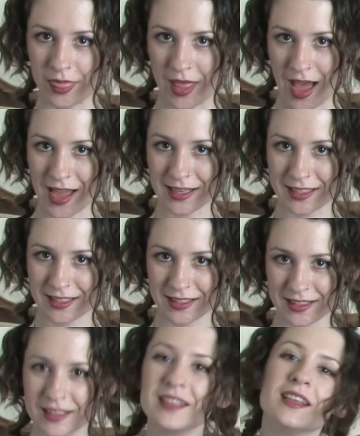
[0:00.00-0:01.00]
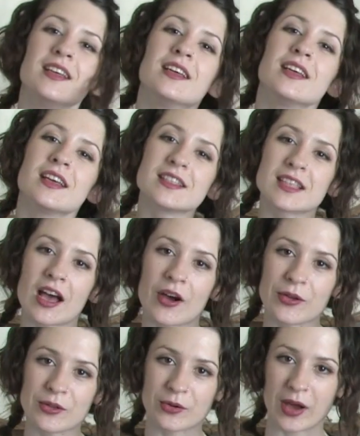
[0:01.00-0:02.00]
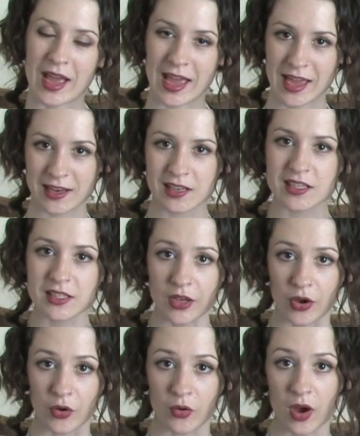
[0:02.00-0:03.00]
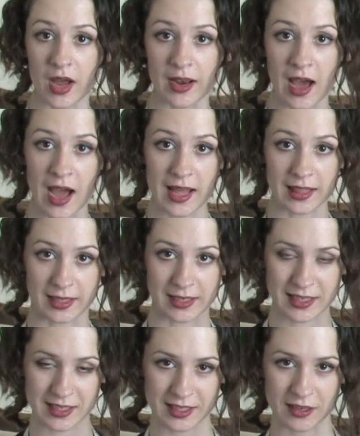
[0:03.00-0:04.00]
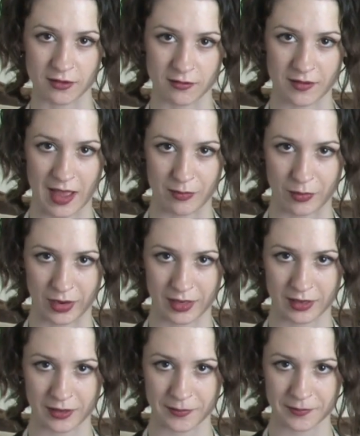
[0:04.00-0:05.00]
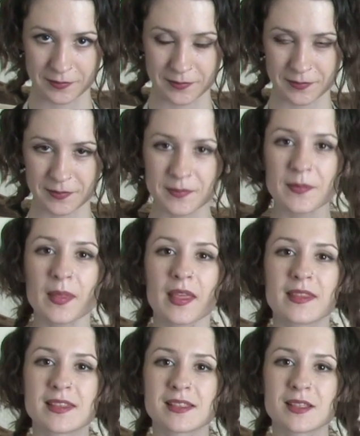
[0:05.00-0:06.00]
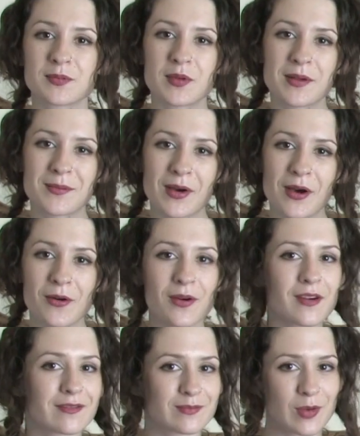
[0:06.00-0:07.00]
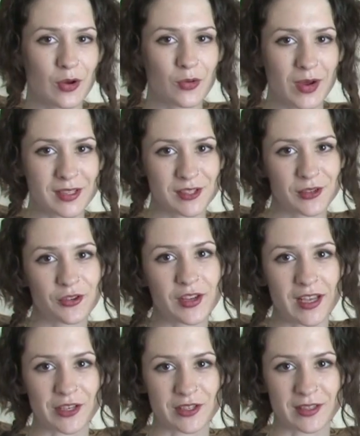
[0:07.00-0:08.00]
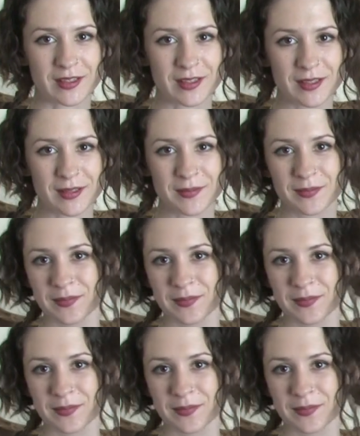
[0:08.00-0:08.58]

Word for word: that is how you hand sew an eyelet in fabric. This has been Mo of Mo West Creations.